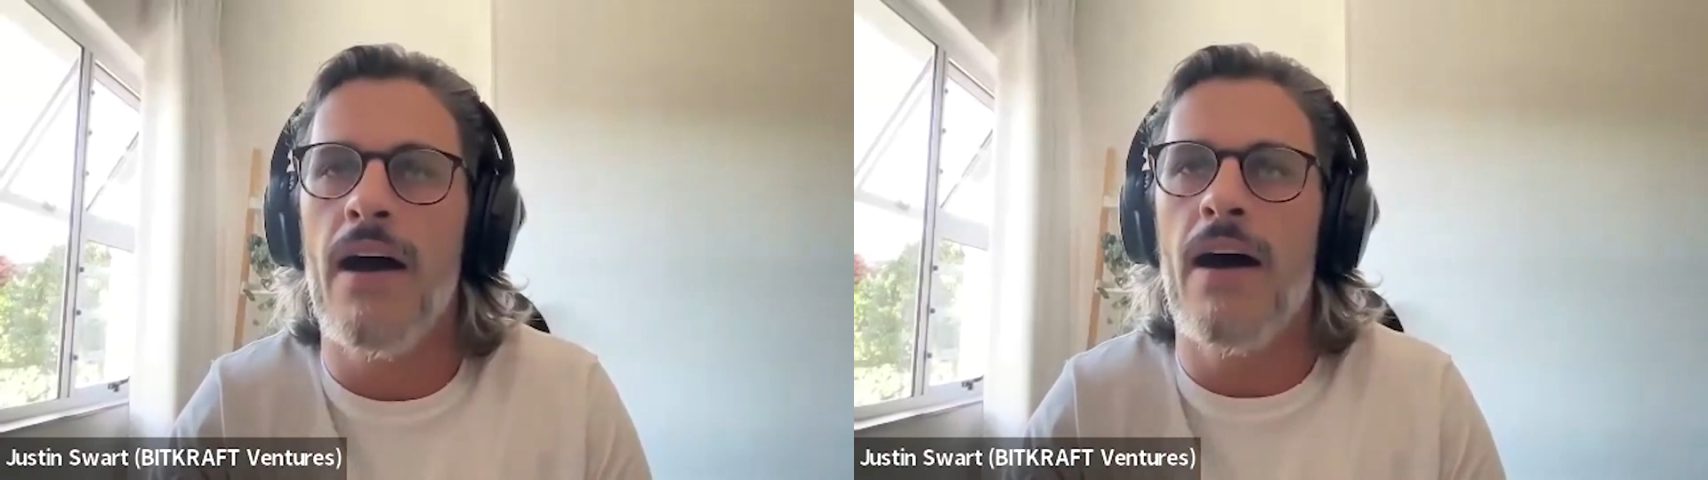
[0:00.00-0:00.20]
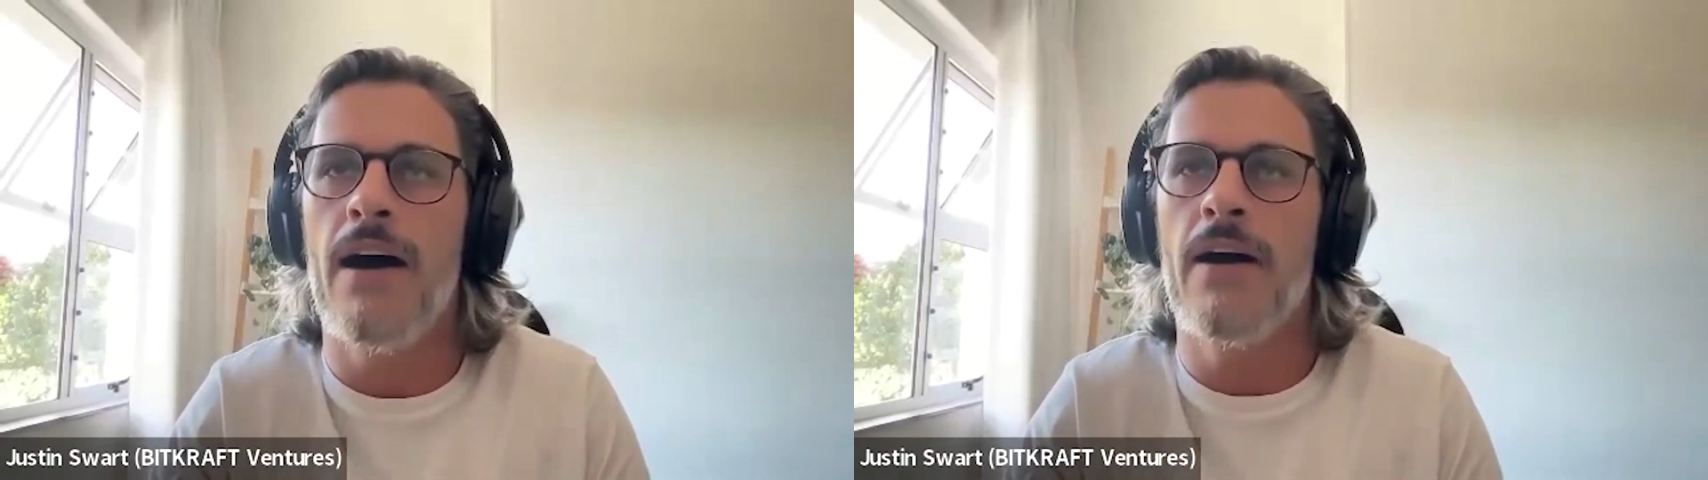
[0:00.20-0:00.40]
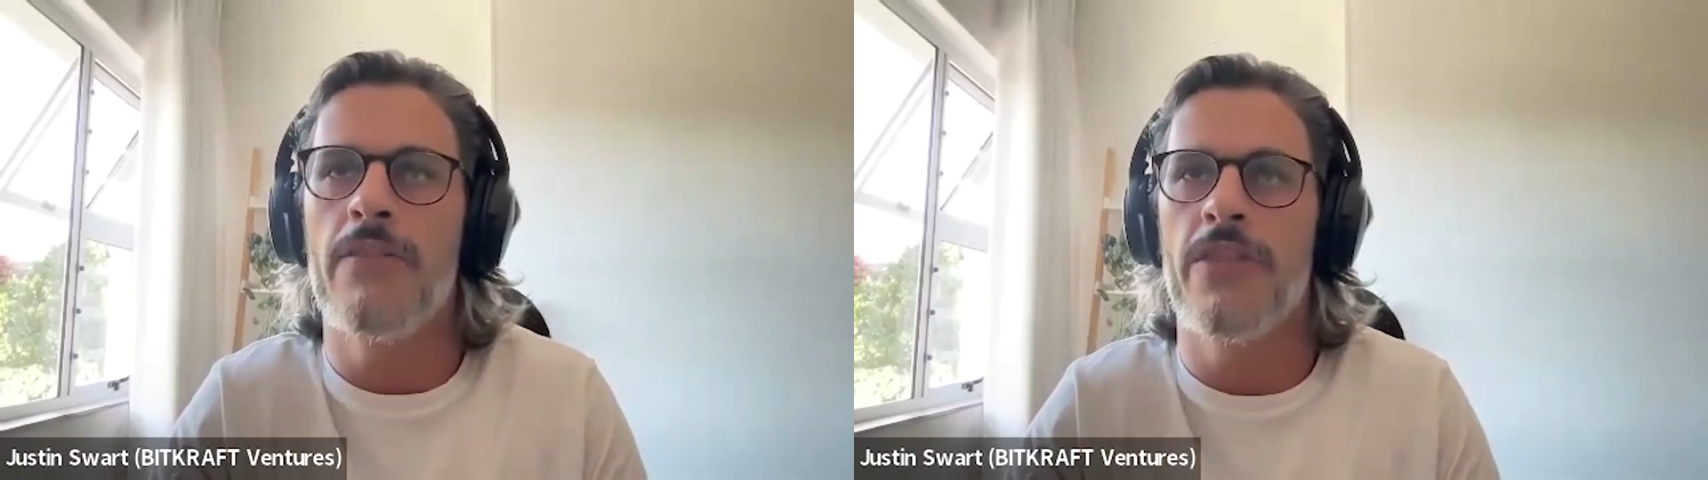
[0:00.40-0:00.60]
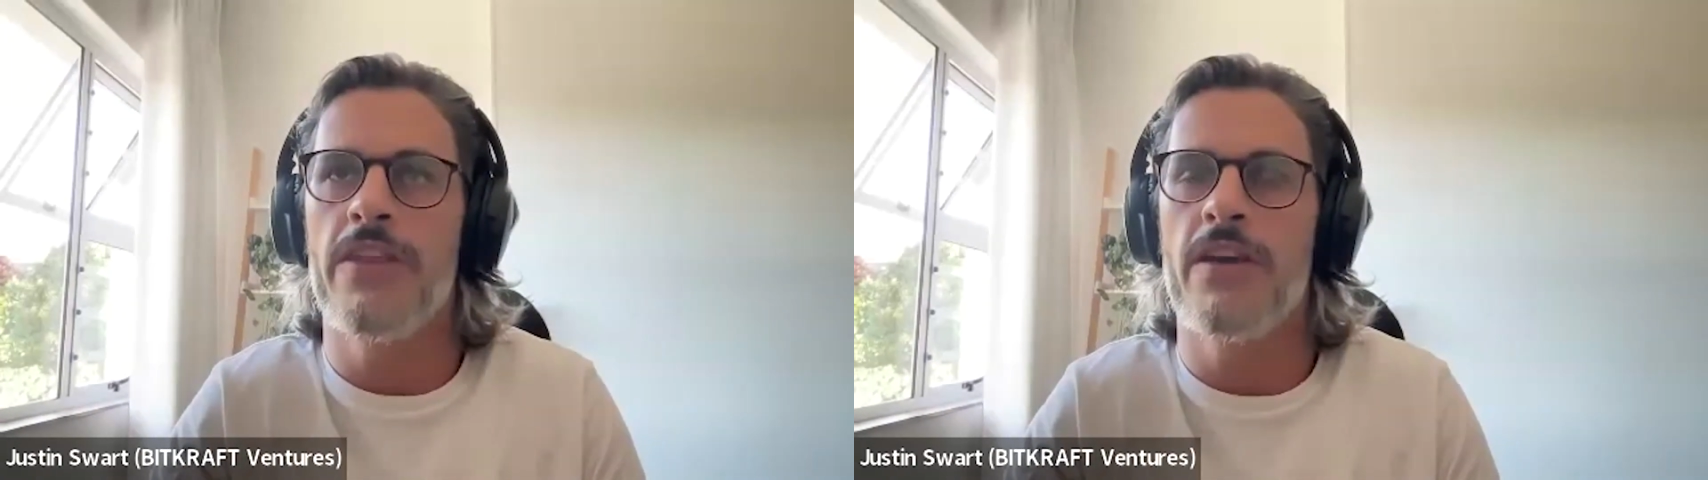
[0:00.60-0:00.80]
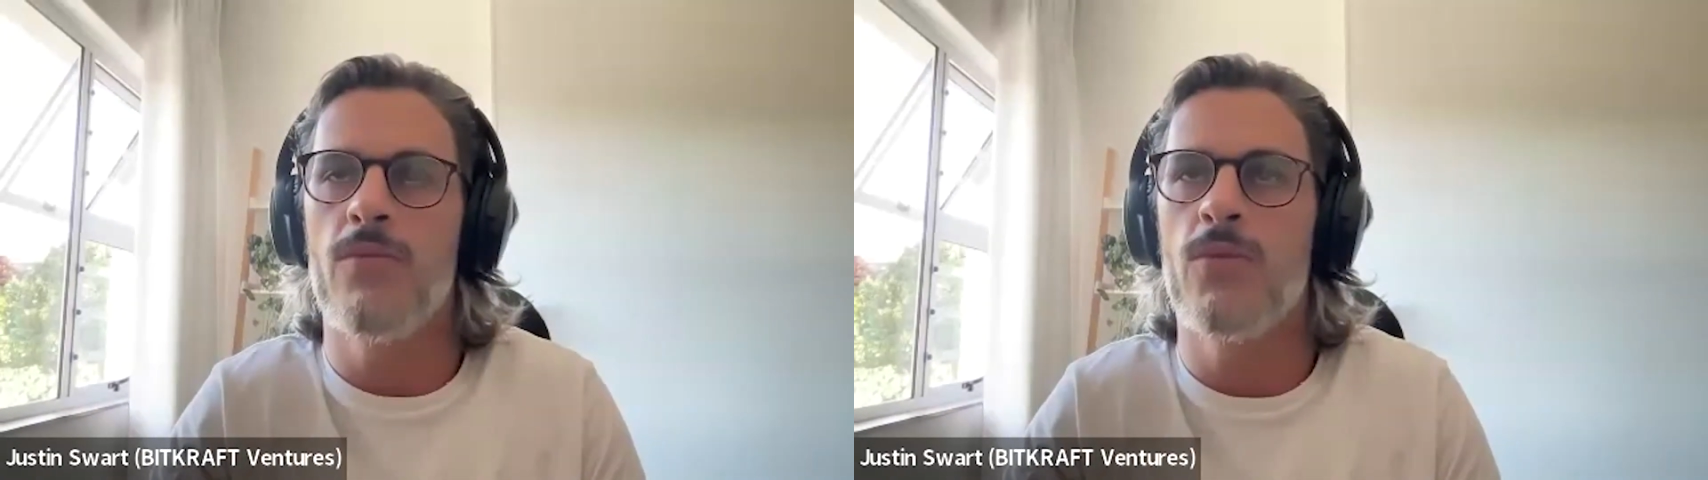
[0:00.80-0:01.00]
uh,
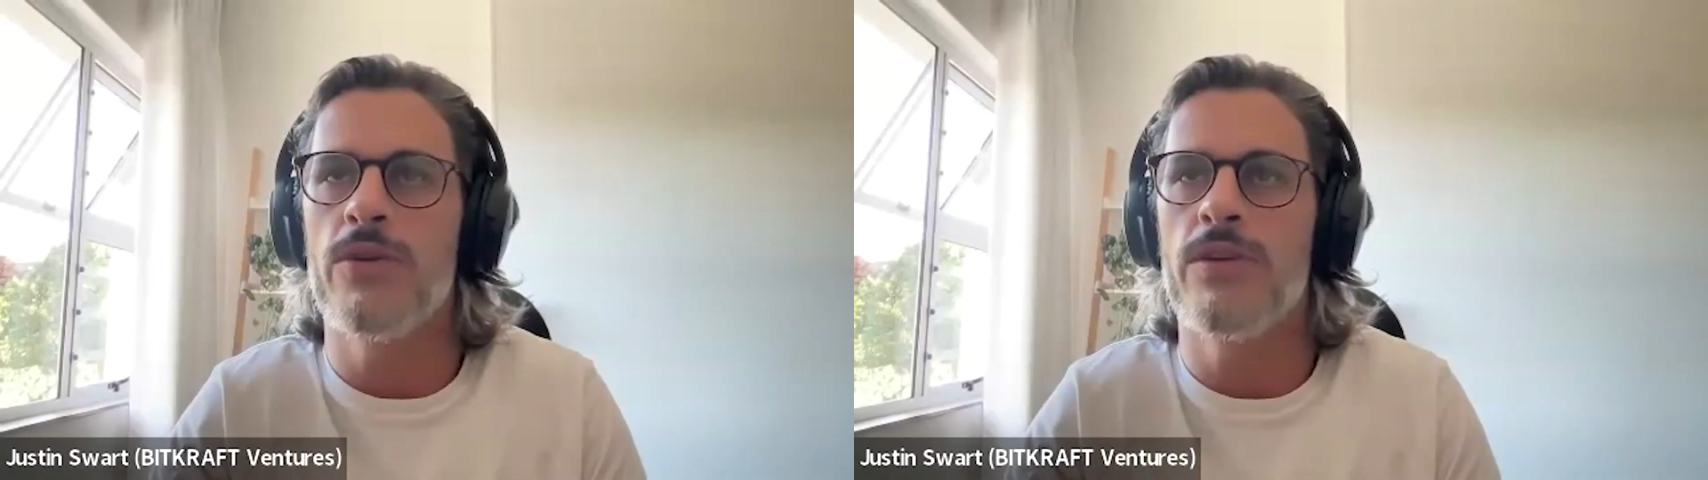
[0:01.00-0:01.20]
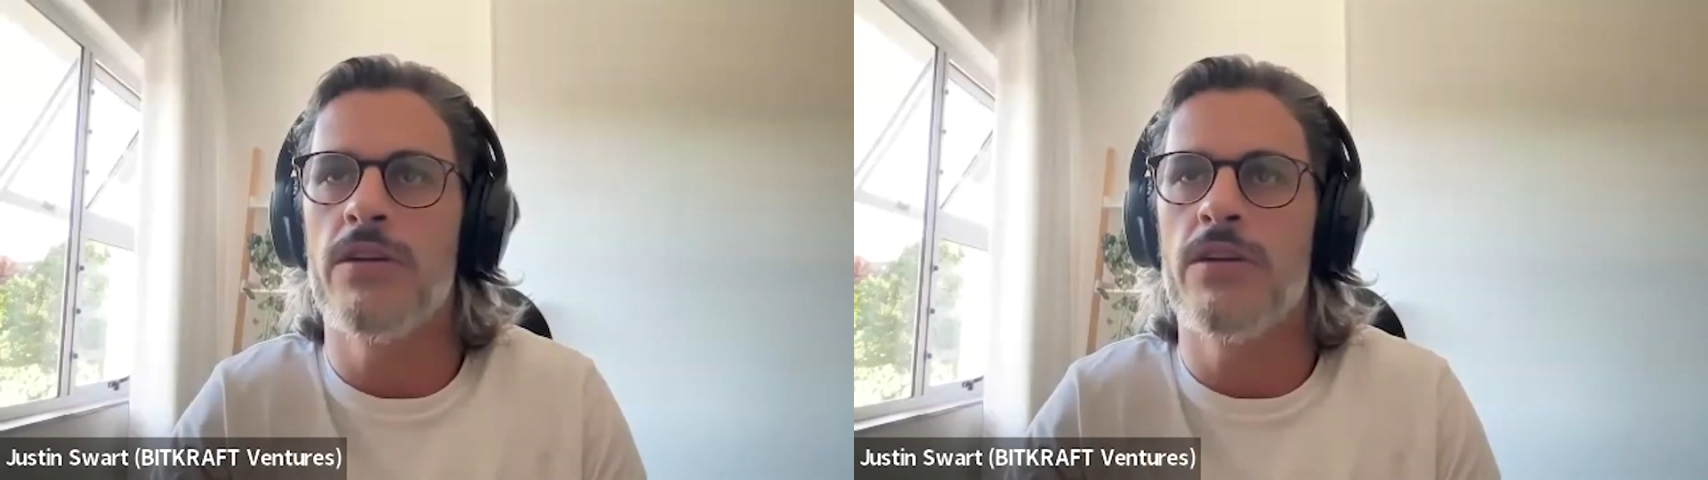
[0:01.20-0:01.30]
than they would